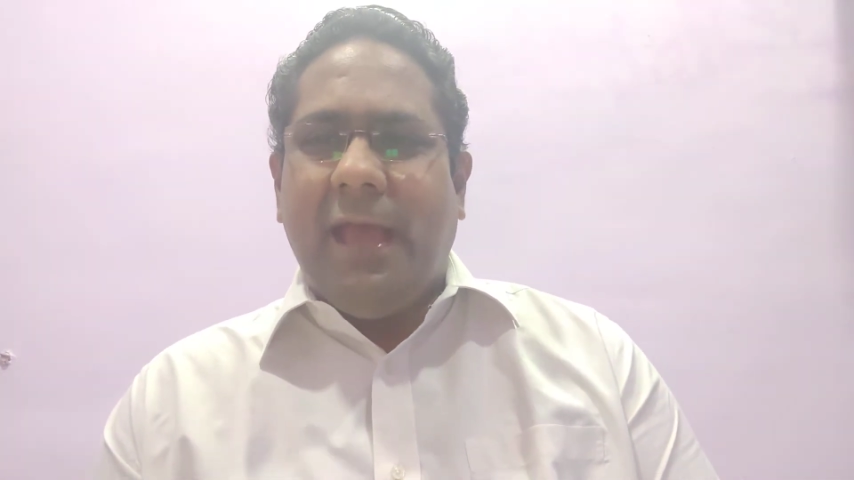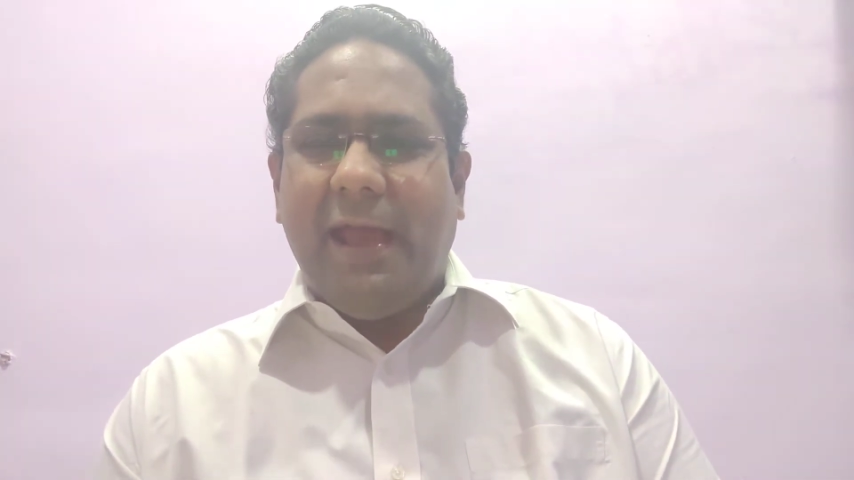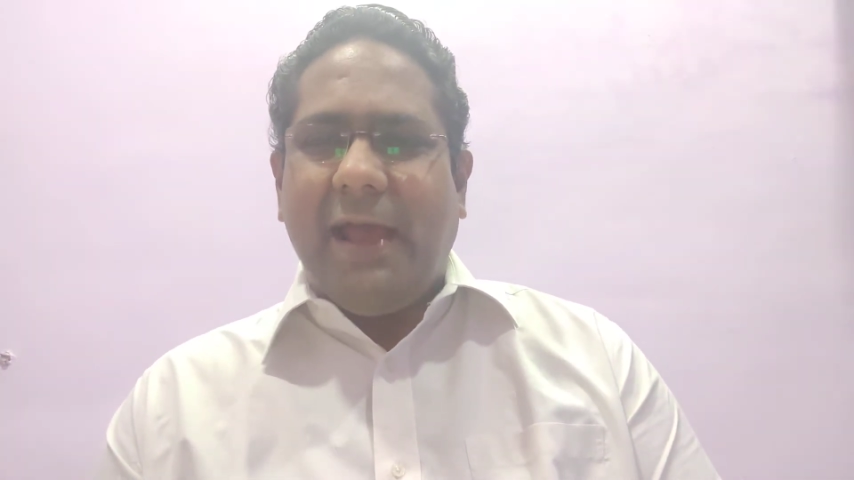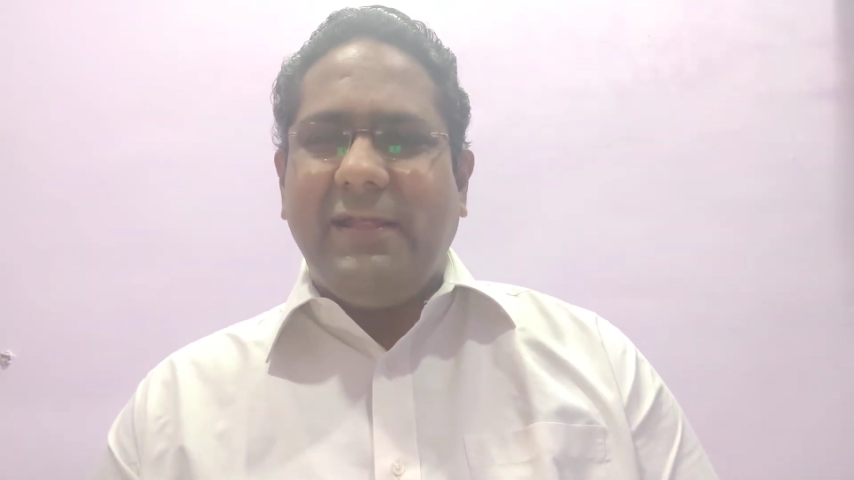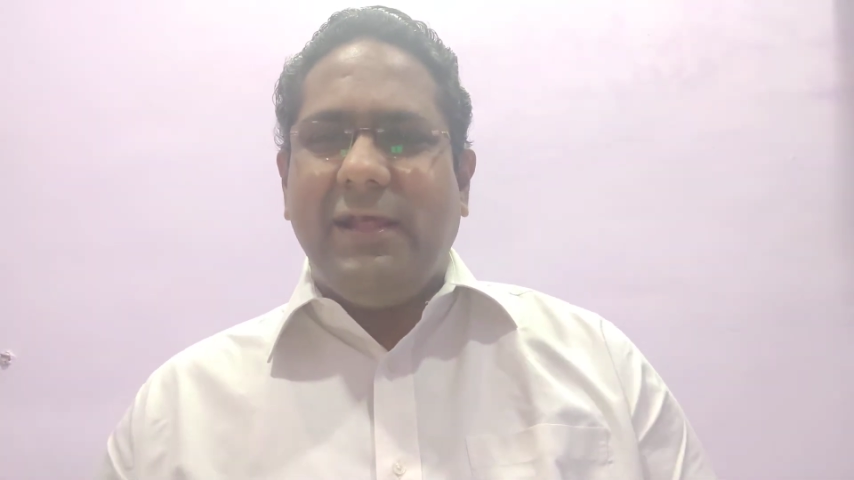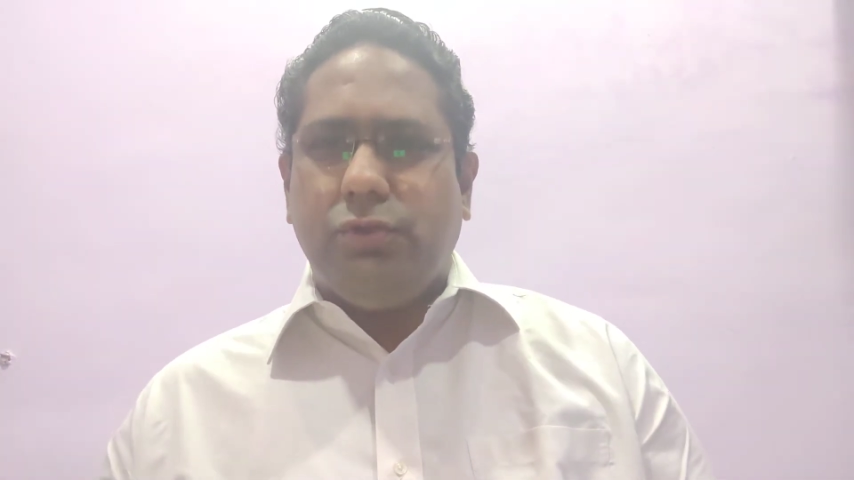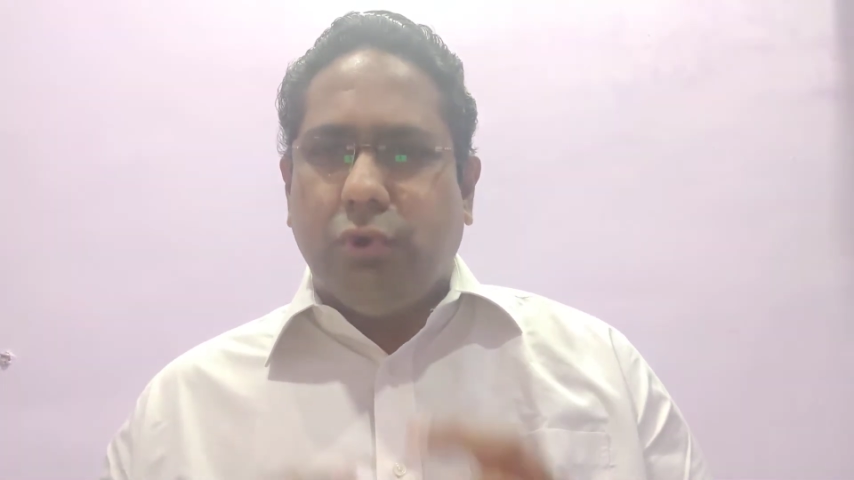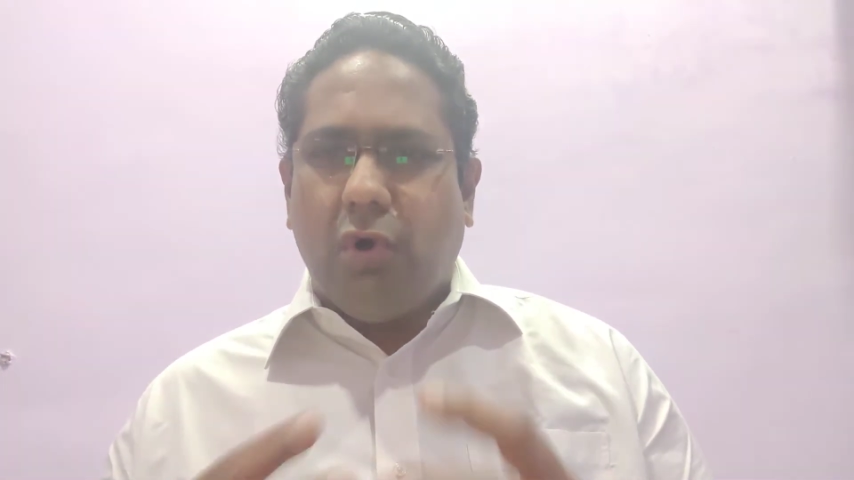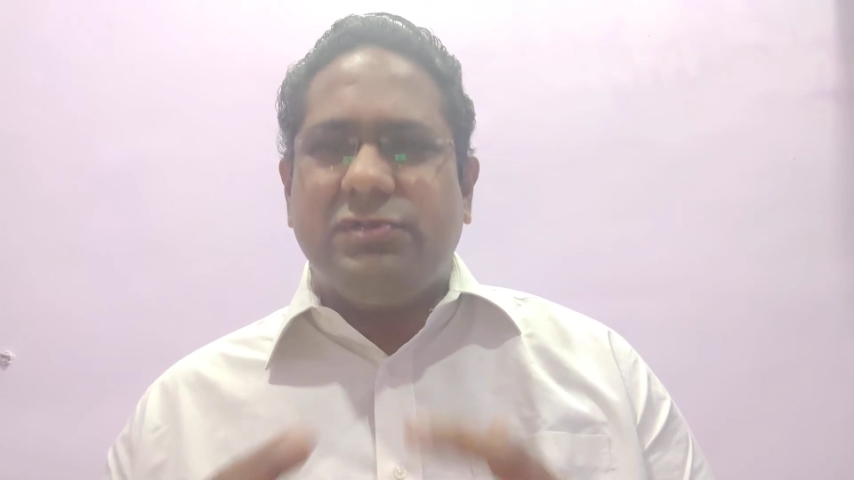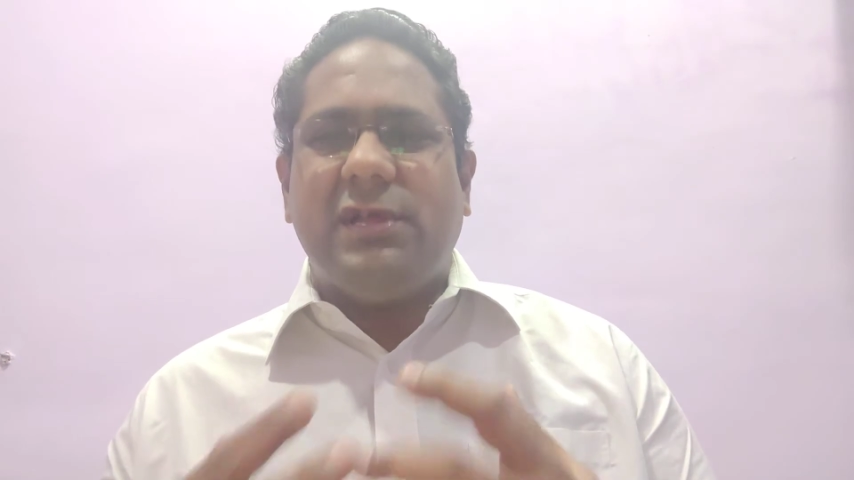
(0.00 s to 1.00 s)
and I think
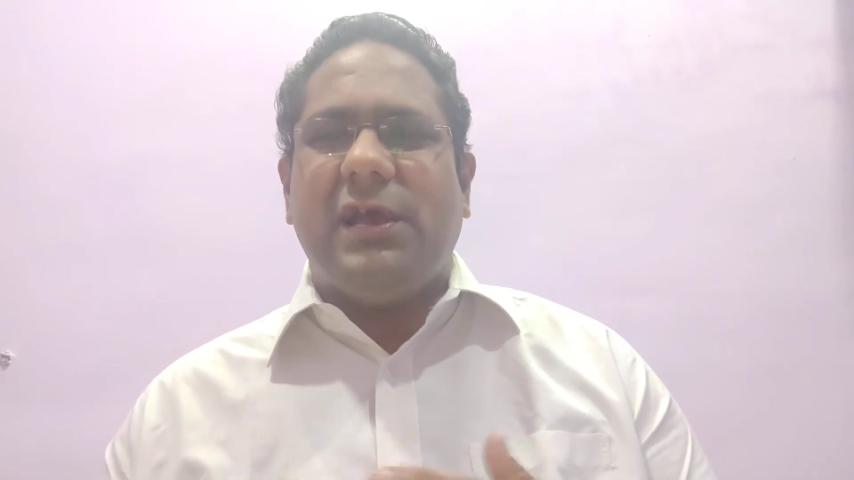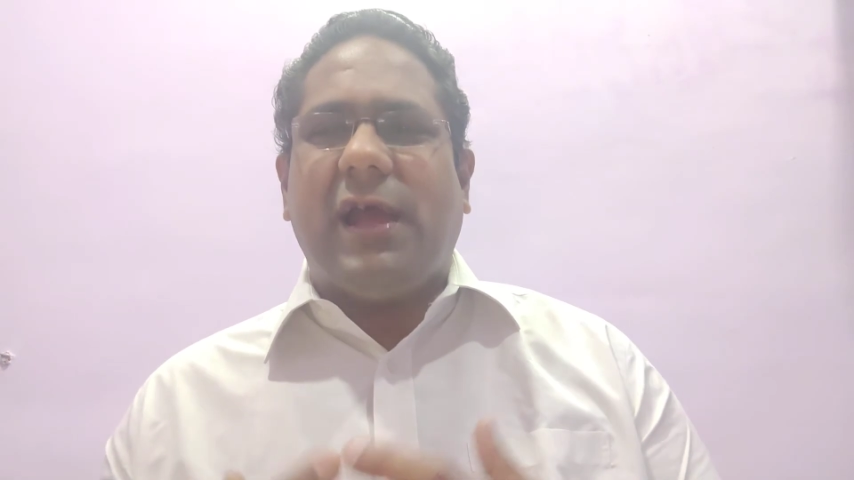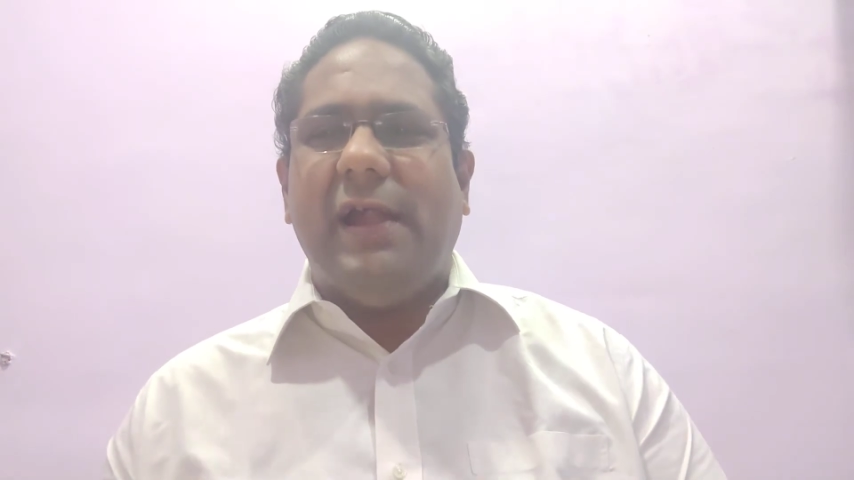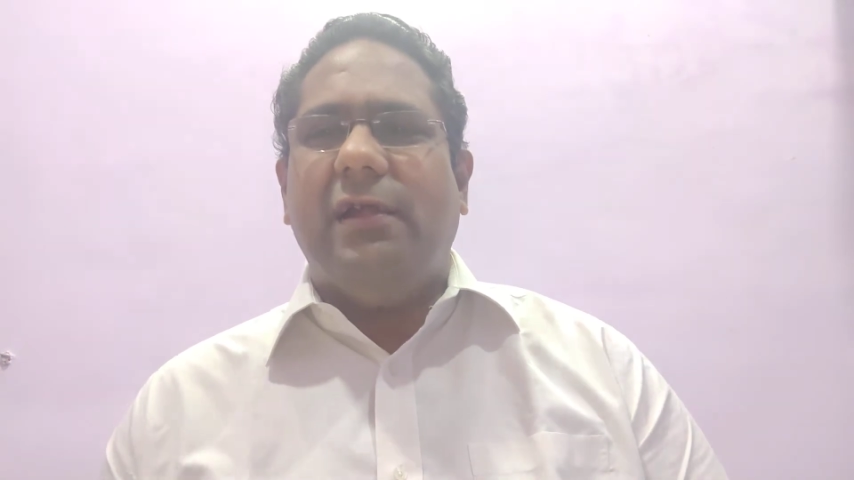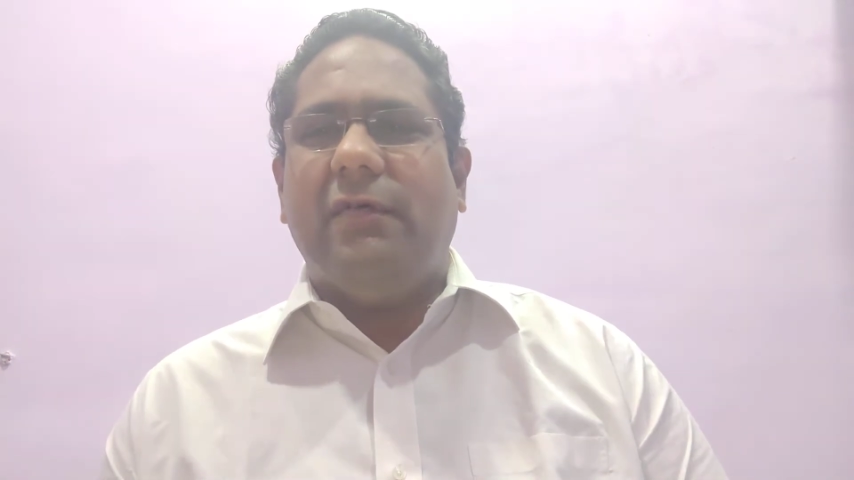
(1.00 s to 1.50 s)
those are the kind